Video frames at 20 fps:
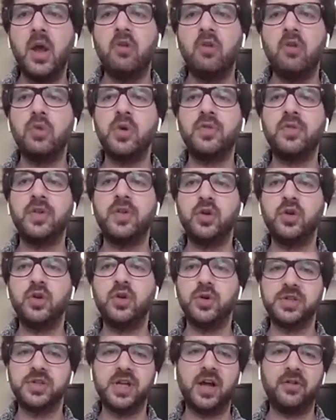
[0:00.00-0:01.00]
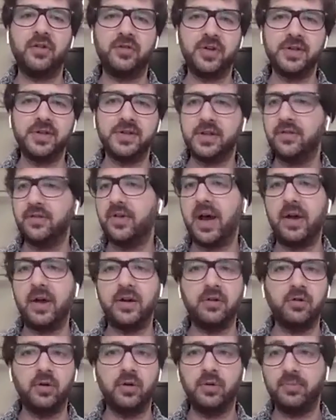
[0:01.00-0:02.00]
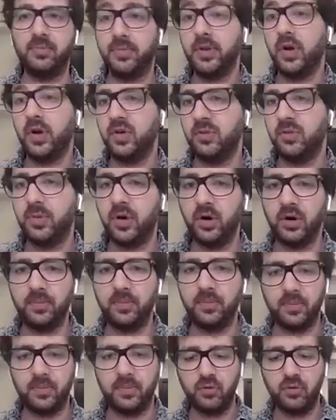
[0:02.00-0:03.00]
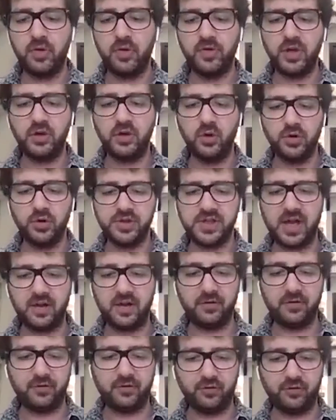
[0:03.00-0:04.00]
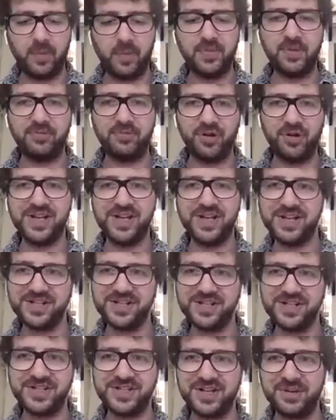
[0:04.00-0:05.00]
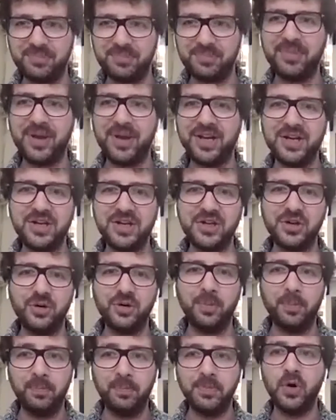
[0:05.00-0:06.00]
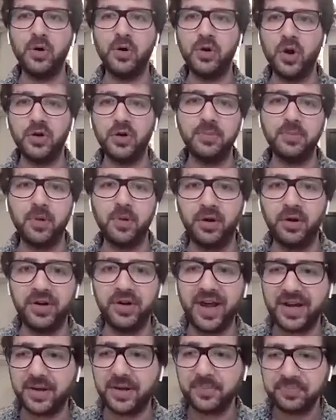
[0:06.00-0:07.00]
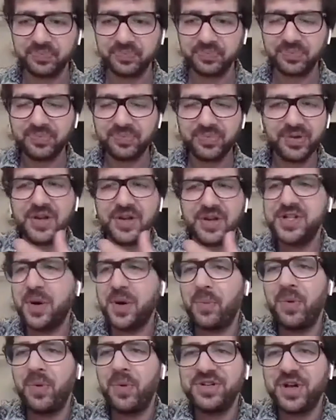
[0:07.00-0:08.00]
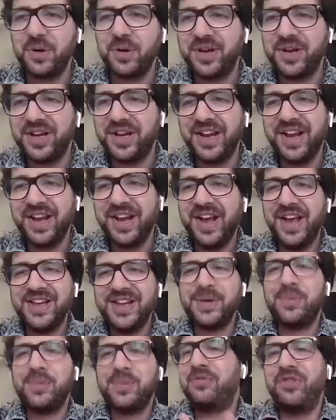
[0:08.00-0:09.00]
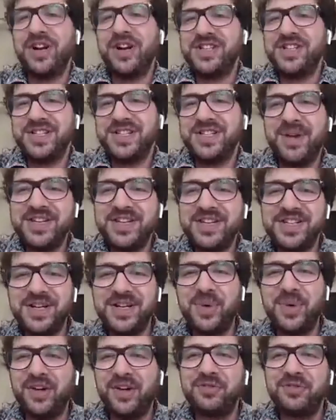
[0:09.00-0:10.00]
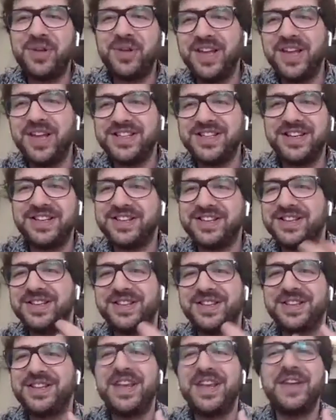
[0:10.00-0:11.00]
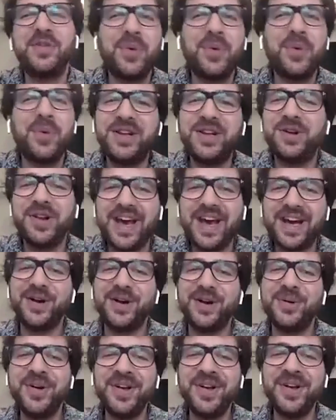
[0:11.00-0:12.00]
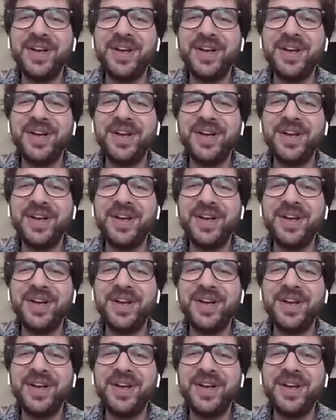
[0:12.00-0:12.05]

removing yourself as the founder or the entrepreneur, removing yourself from the processes and making sure you're not a bottleneck. Brilliant. Someone phrased this amazingly well for me. They said, give away your Lego.